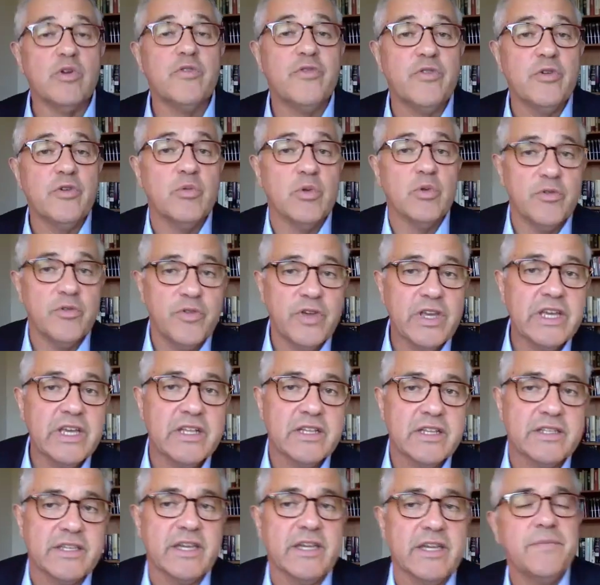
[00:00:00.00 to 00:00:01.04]

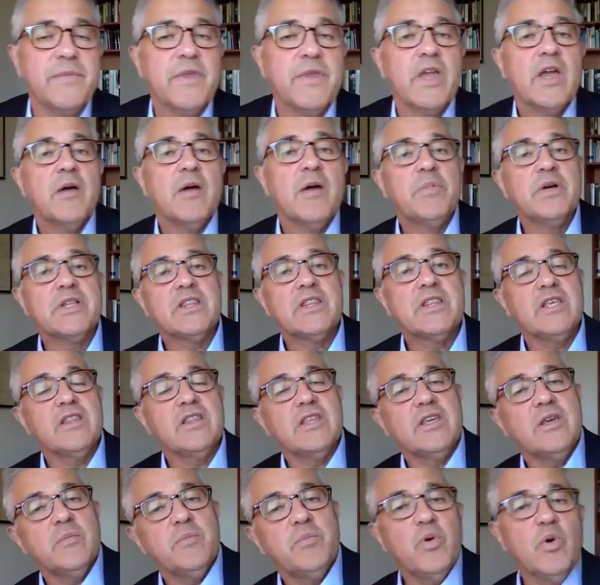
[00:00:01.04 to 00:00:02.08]
revealed it. But
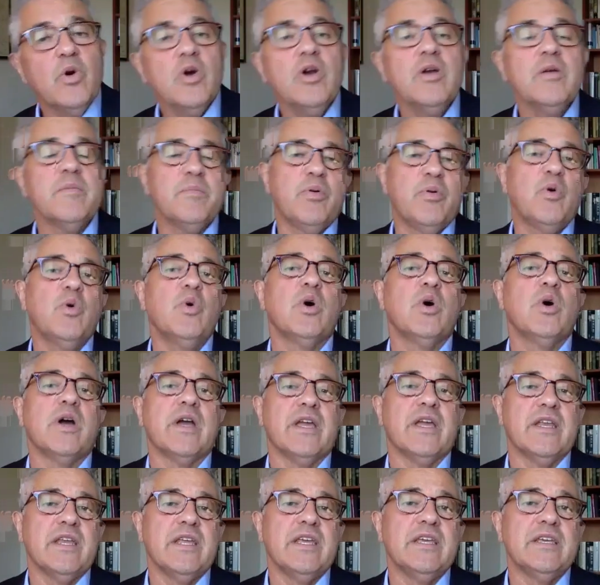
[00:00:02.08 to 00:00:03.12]
the important
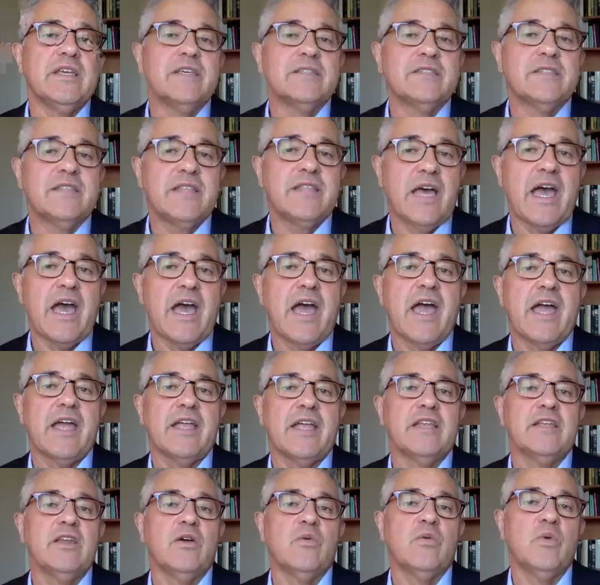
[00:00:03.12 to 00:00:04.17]
point is that,
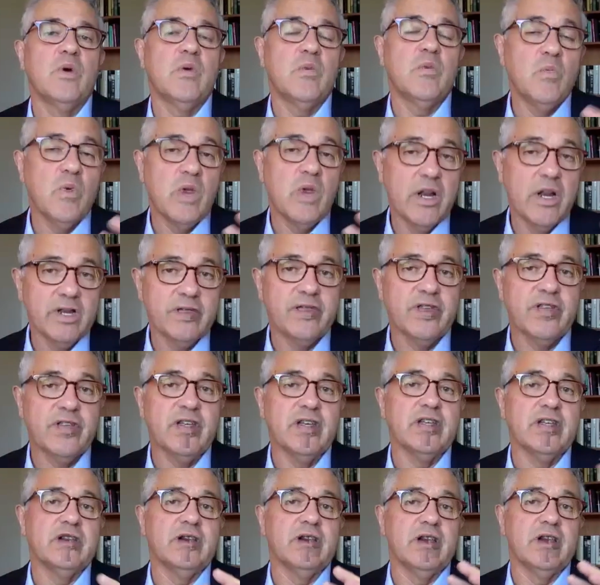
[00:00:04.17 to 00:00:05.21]
one of
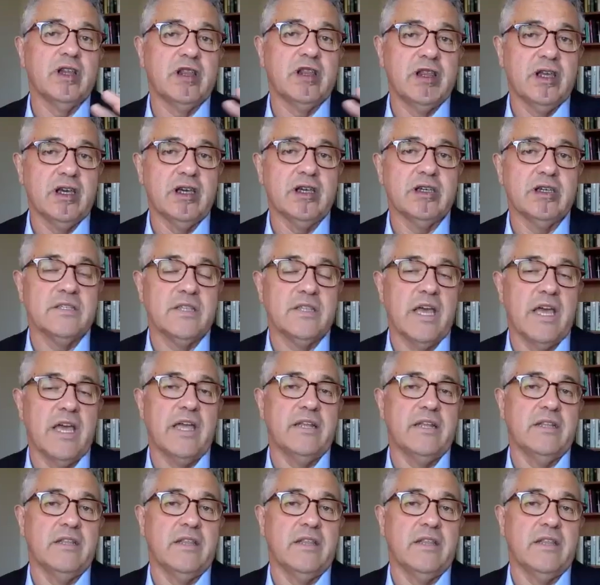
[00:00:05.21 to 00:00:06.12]
the things that